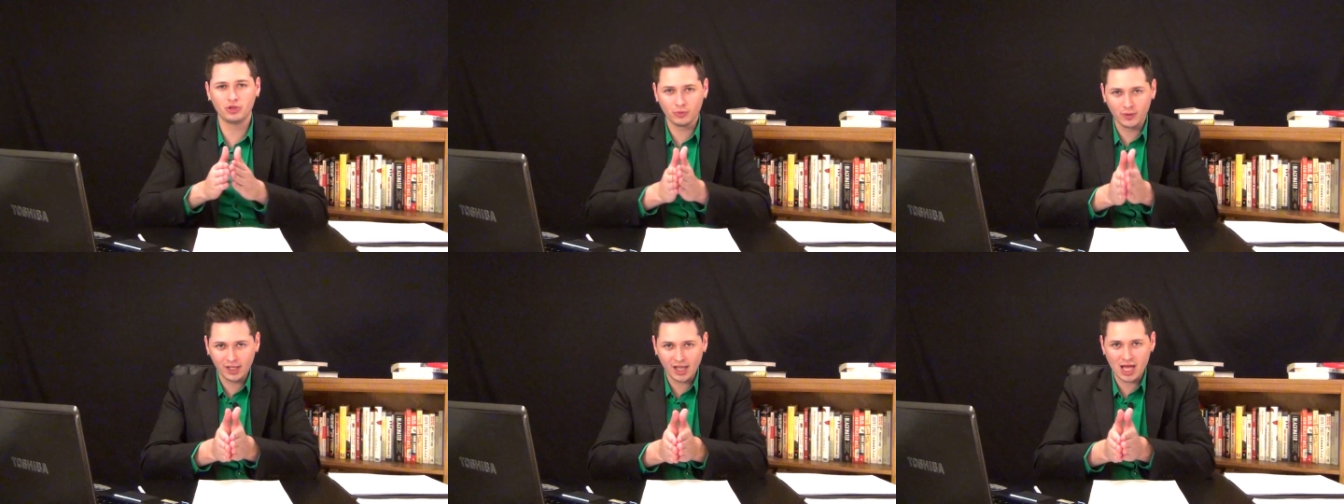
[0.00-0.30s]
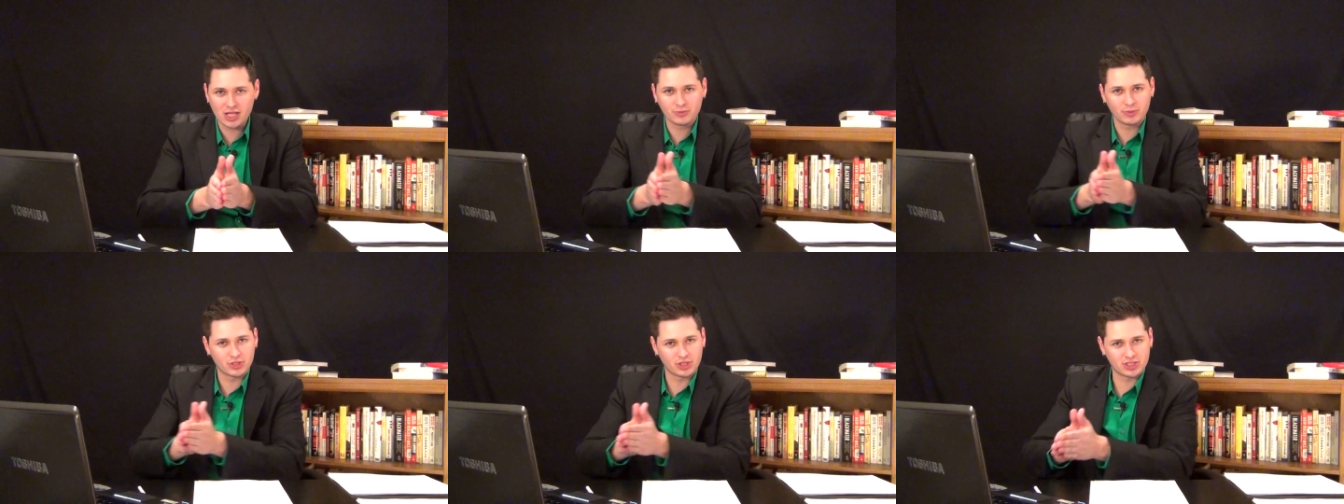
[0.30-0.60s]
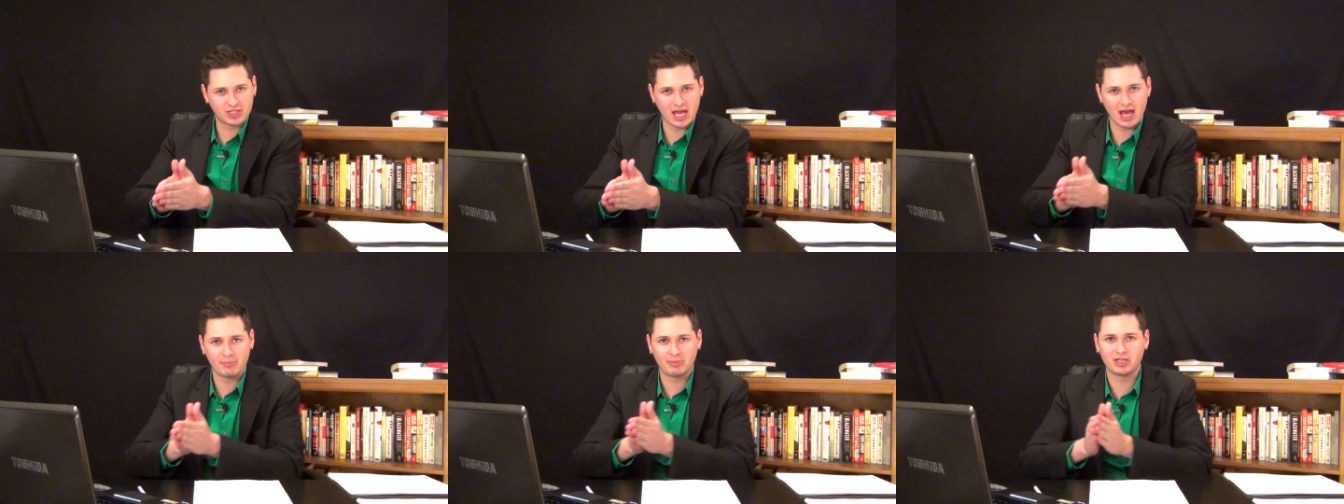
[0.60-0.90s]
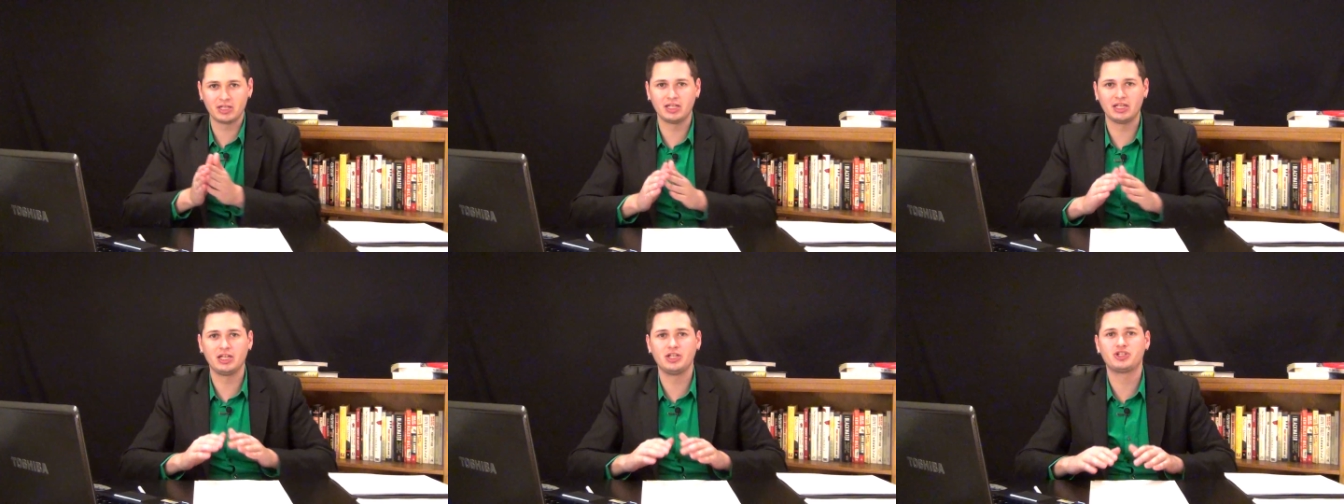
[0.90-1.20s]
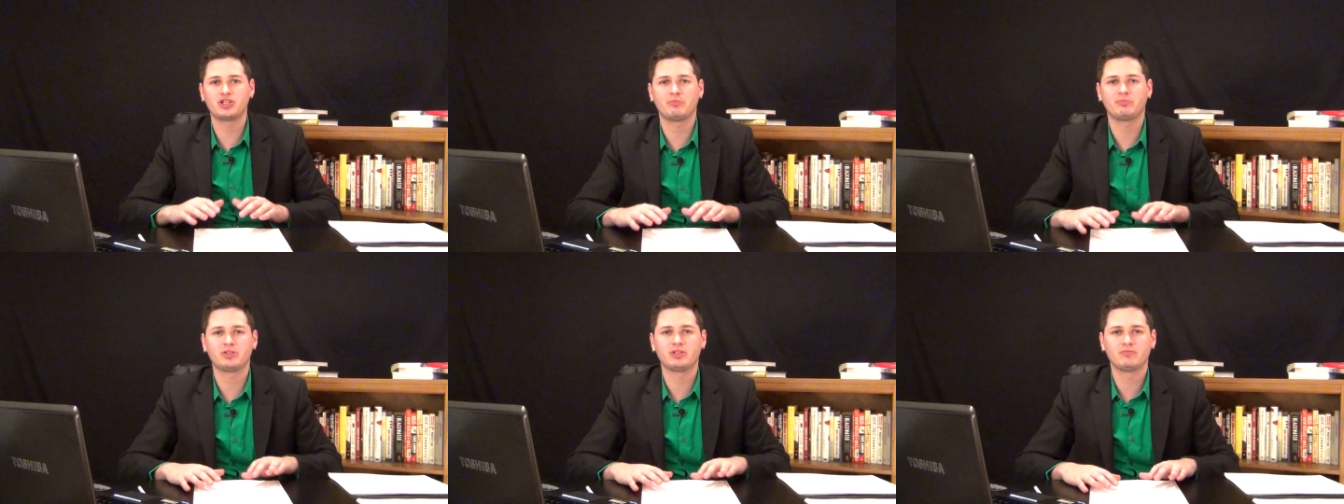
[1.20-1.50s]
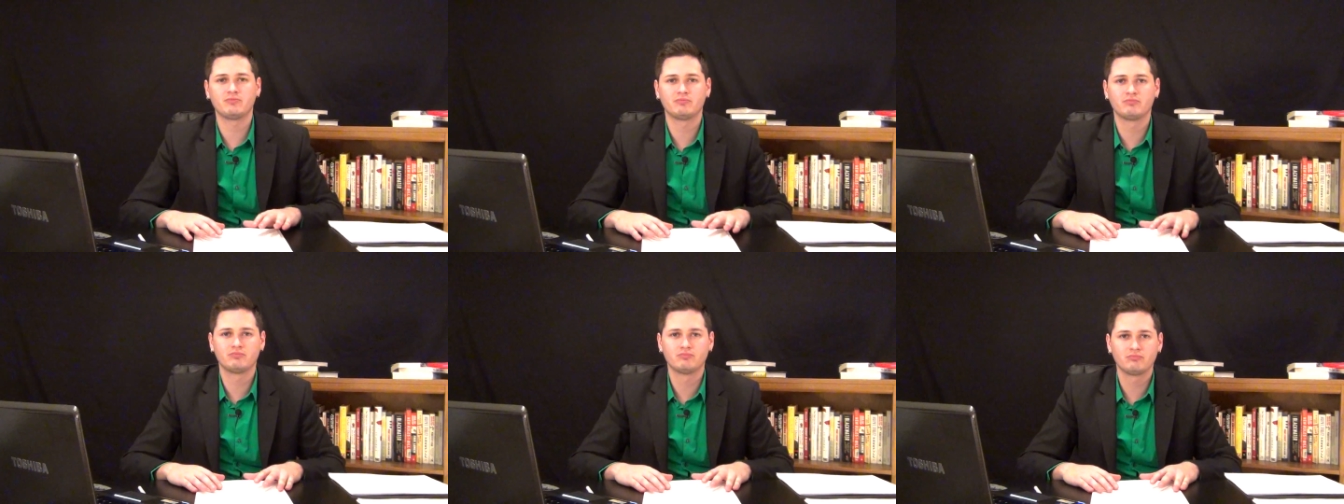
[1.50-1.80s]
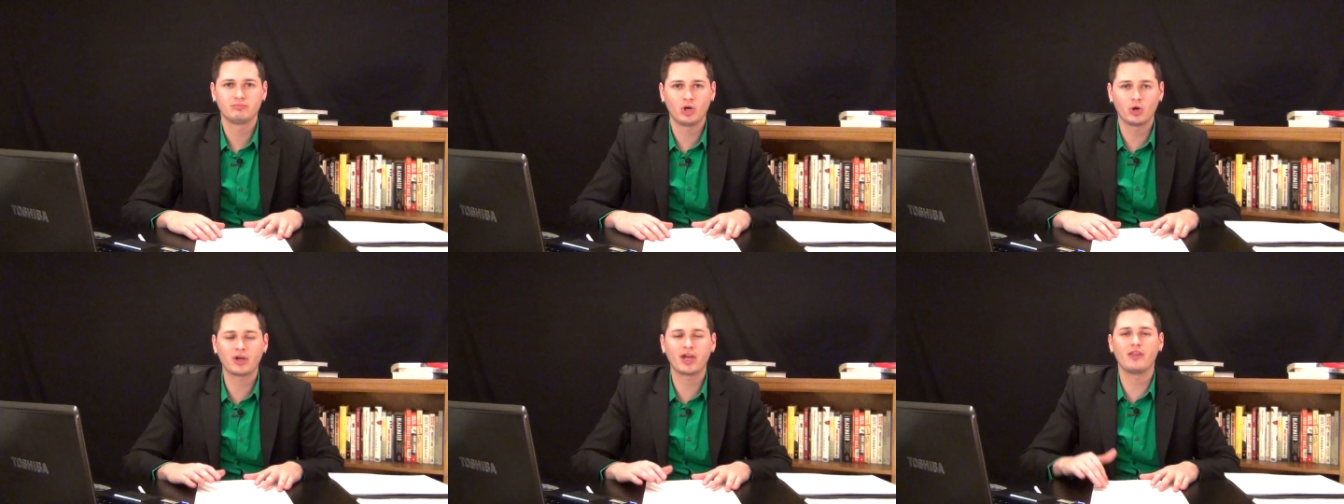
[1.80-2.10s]
you realize what just happened in Egypt?
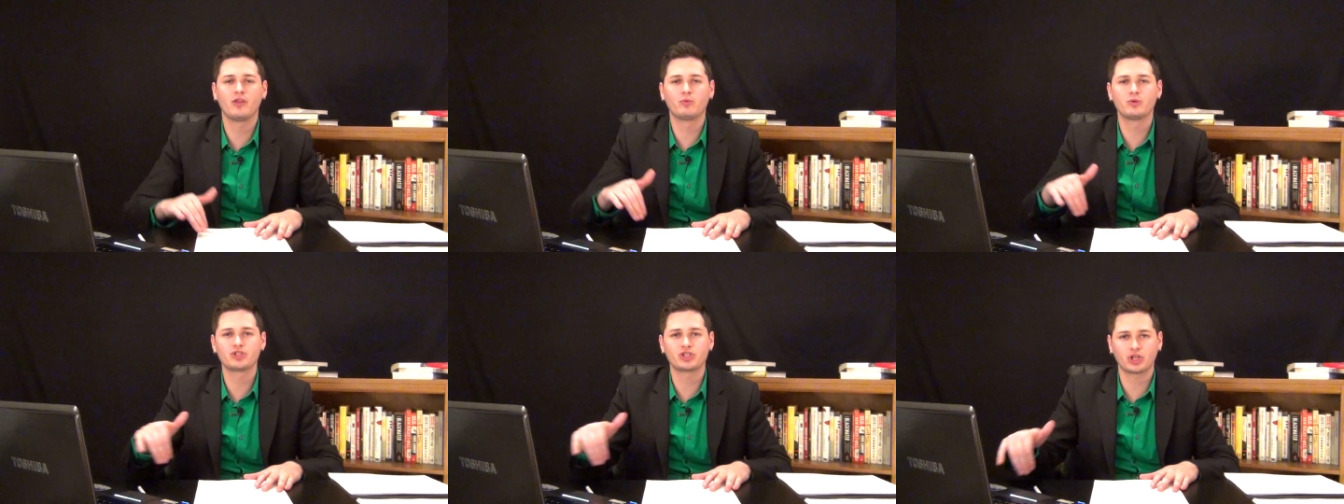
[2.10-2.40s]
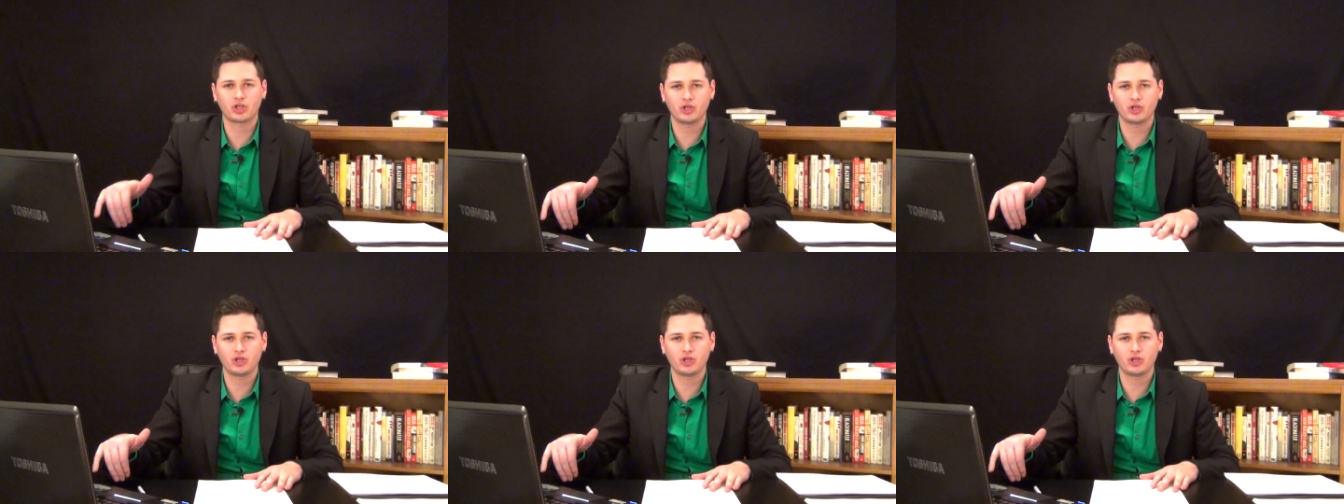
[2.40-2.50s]
Okay, there was a